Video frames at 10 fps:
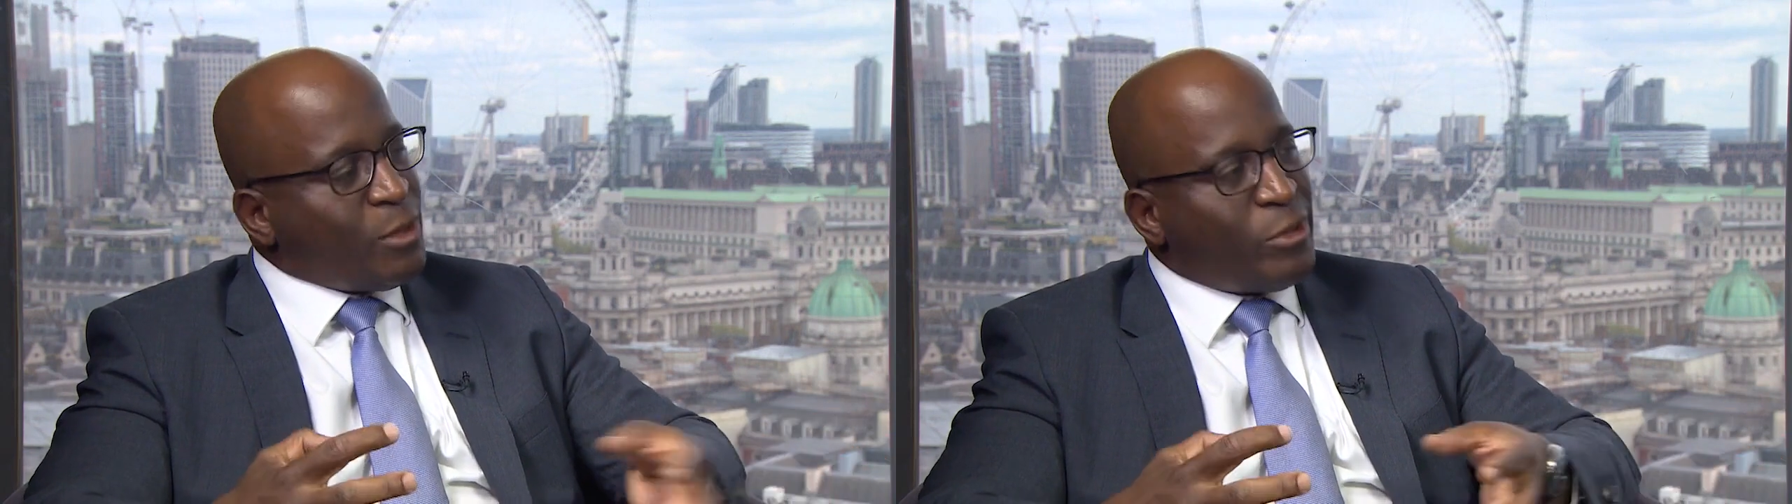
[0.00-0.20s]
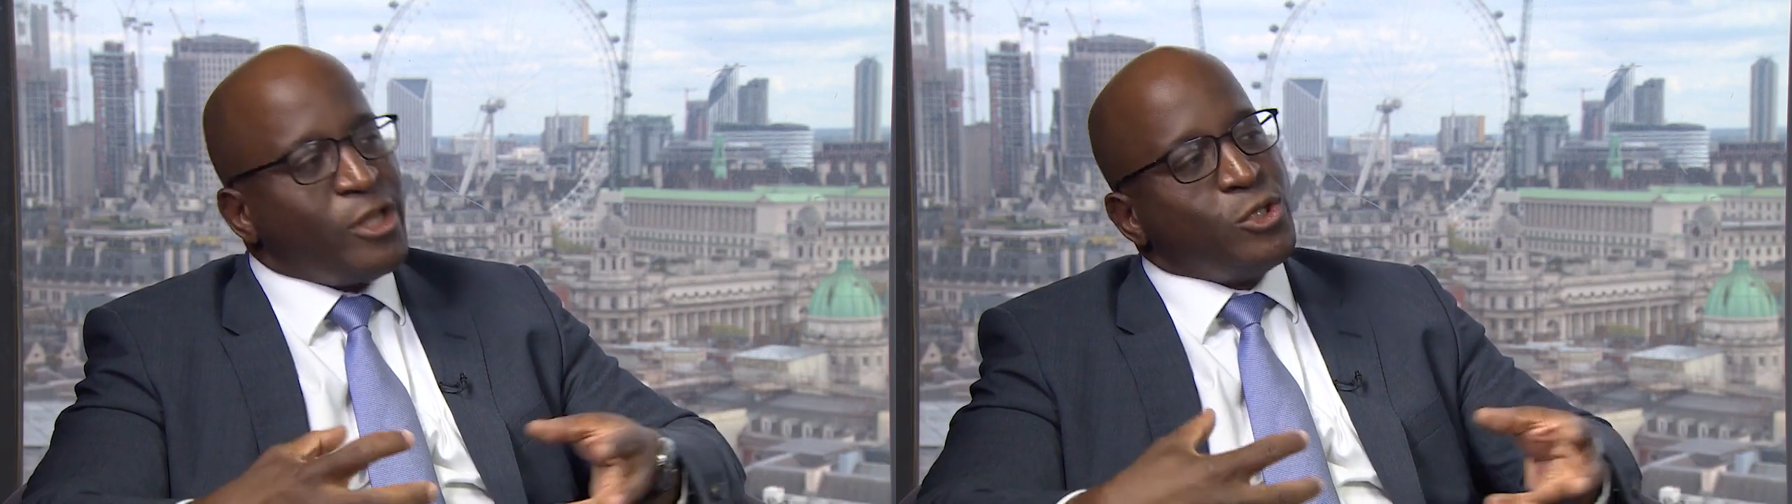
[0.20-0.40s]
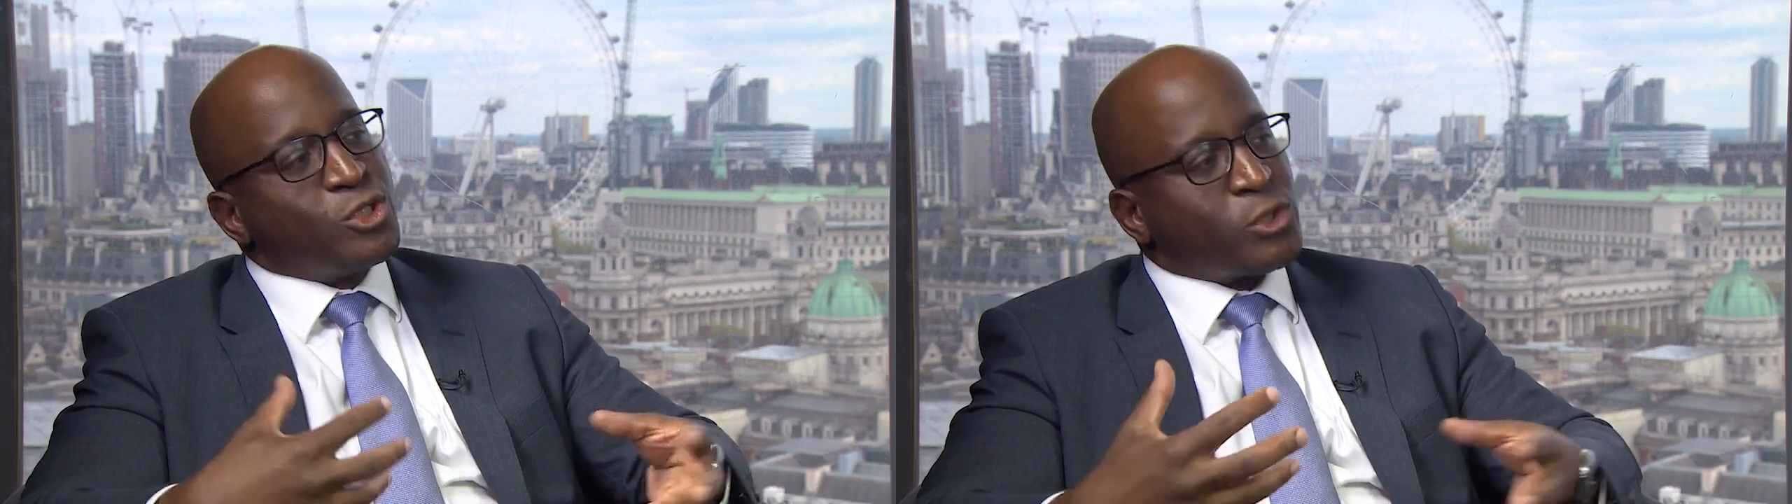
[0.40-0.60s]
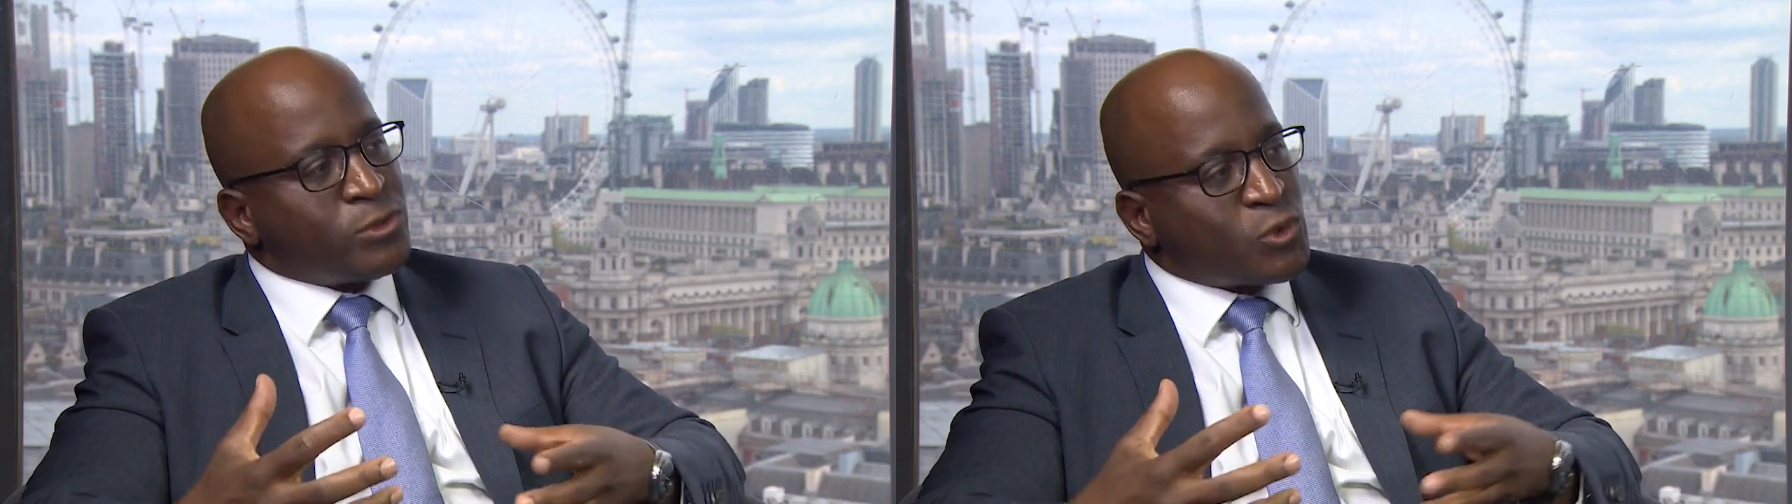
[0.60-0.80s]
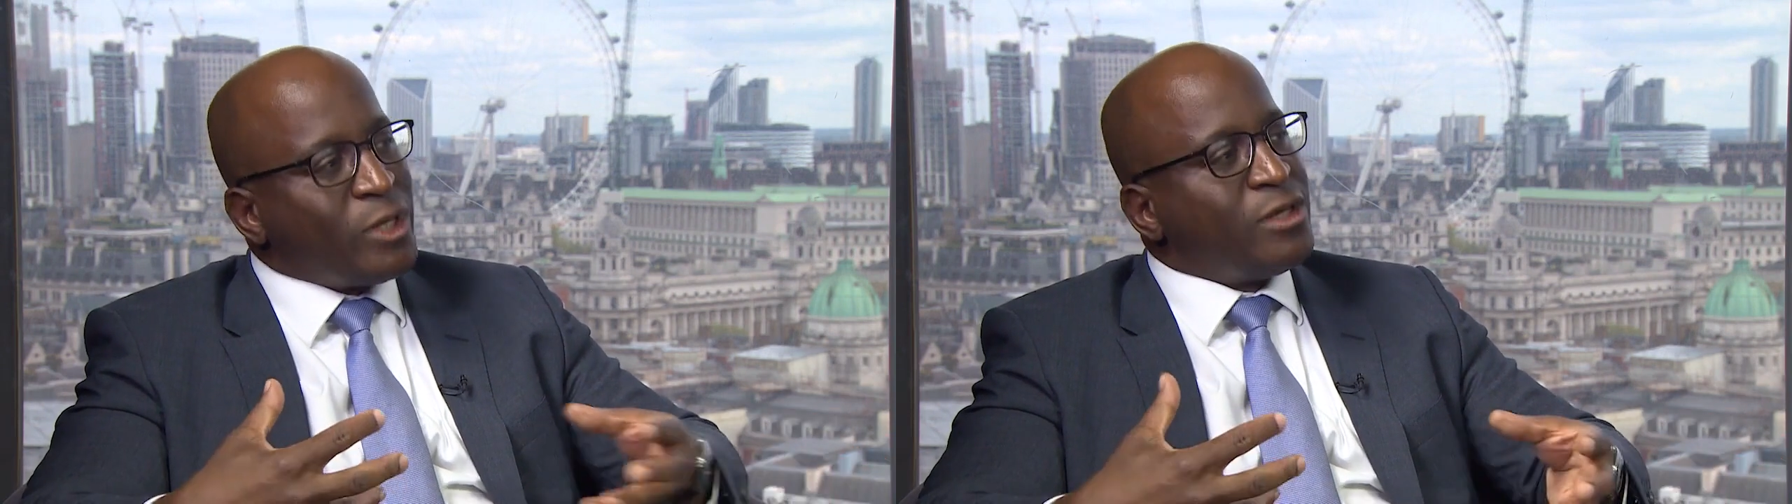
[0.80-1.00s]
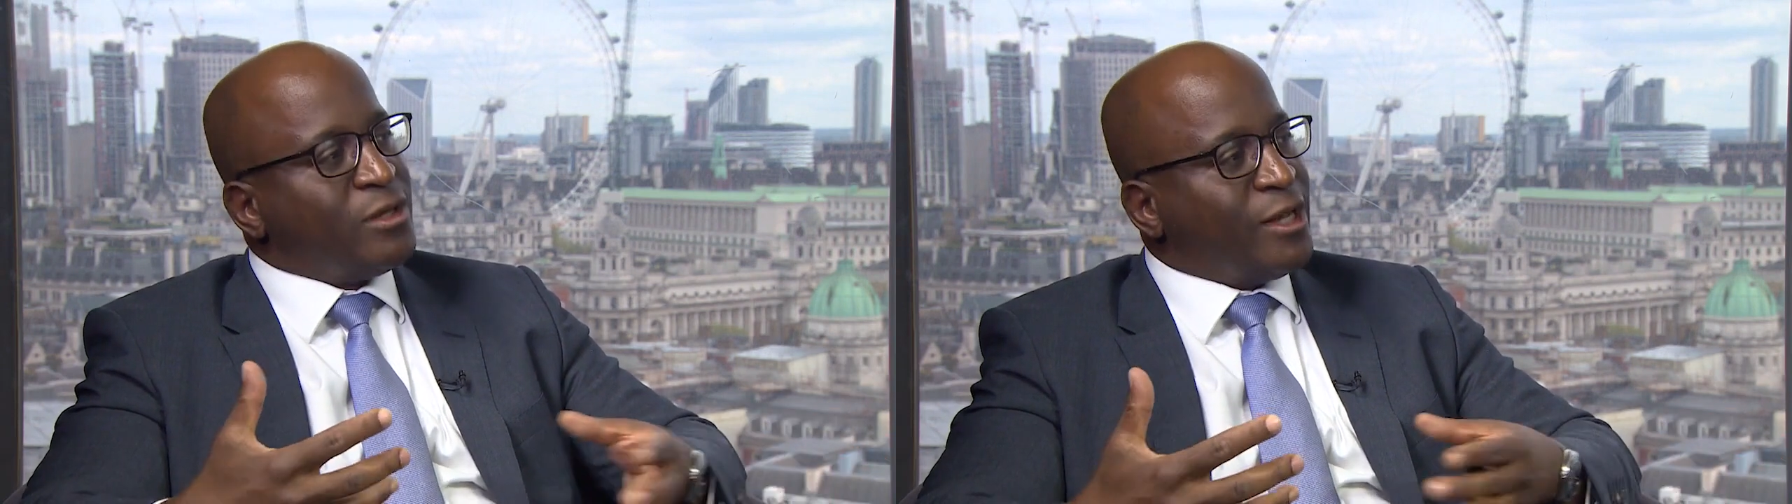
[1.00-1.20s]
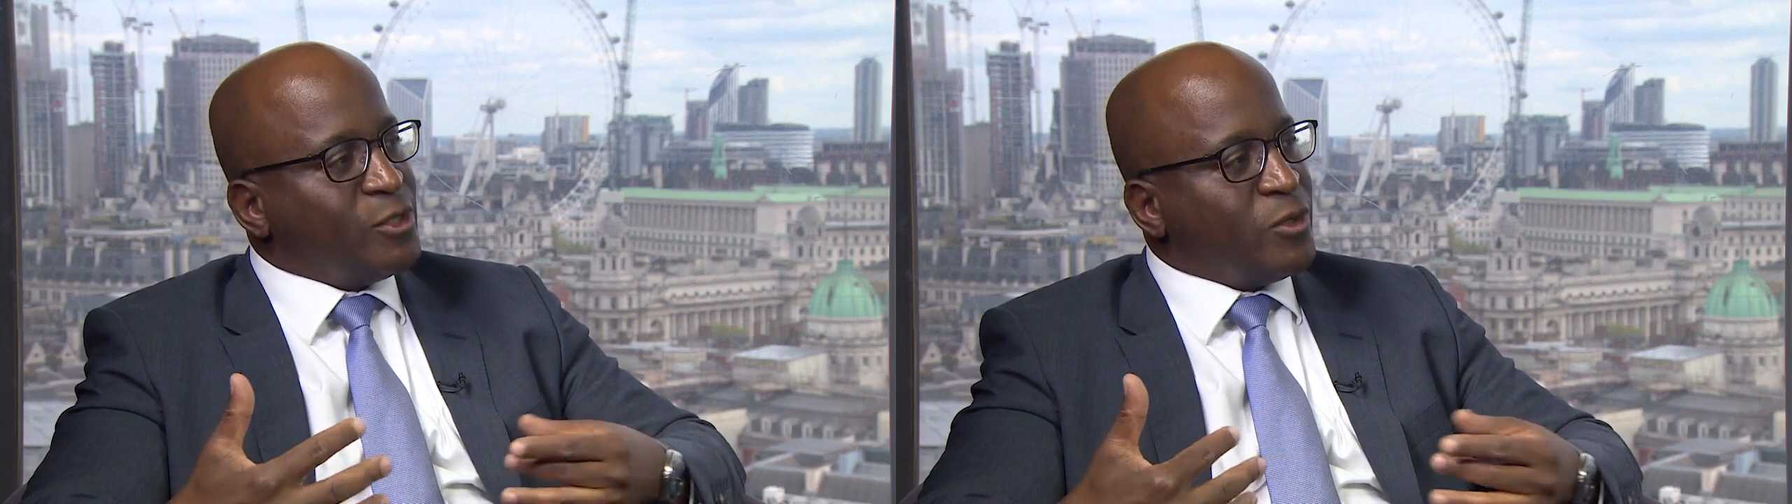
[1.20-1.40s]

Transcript: but then you tweak it and